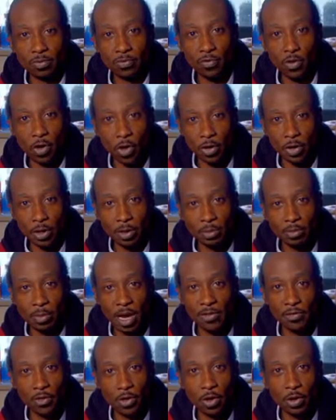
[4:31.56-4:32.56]

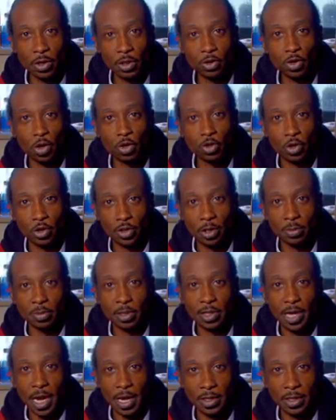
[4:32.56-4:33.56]
following doctors and
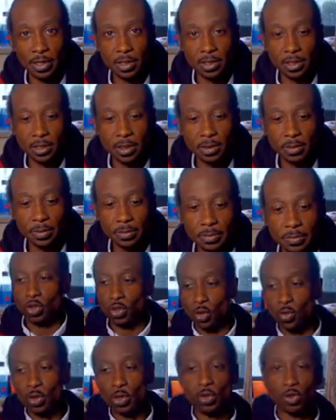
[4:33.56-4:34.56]
the guidance.
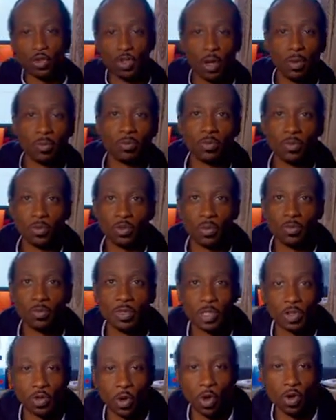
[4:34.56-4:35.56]
So we do some
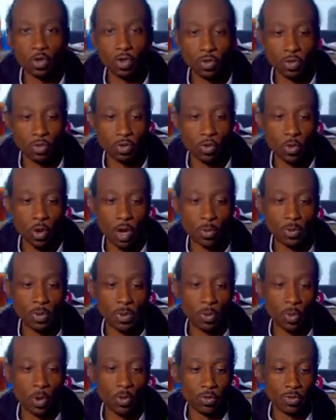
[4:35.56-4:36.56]
detox to help
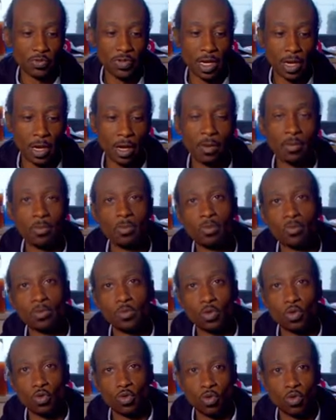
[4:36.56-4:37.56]
people with their
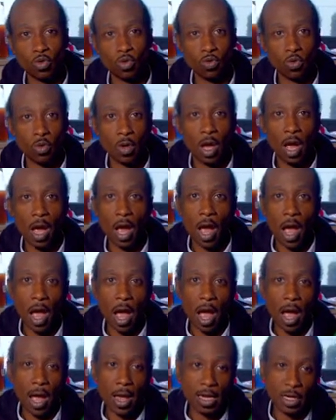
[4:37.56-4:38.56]
to
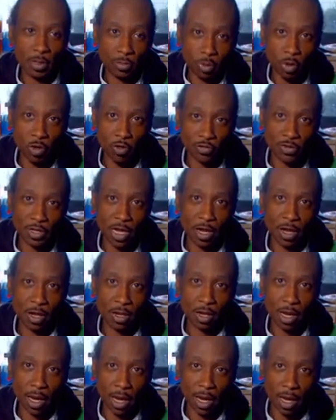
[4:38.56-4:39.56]
improve their
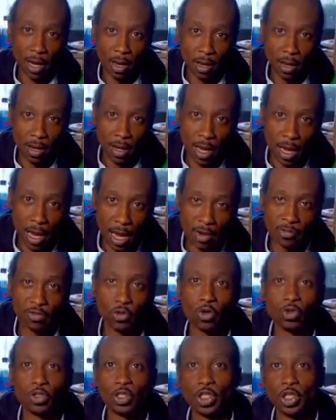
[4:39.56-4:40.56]
health
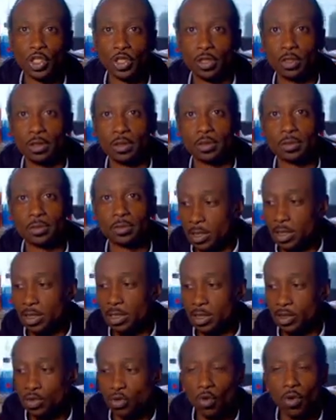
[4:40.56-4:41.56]
condition. This
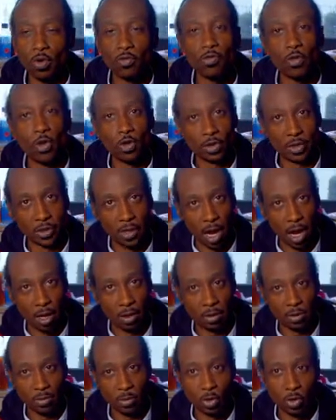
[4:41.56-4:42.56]
is for a start,
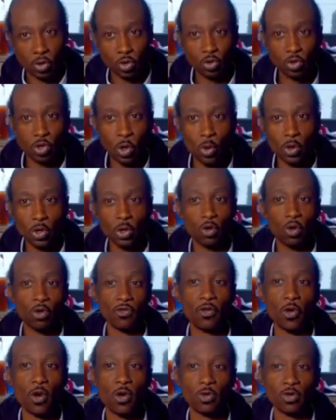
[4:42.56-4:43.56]
because we don't want to go
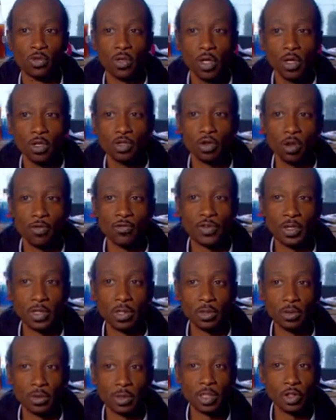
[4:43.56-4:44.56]
for something.
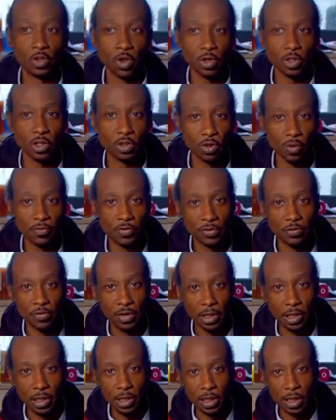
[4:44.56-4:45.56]
Detox is something
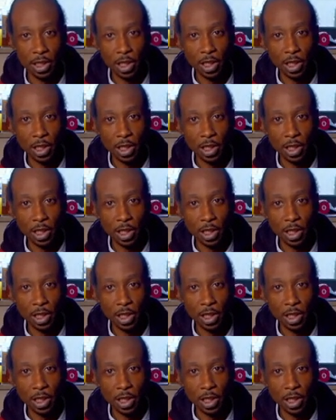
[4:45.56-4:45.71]
very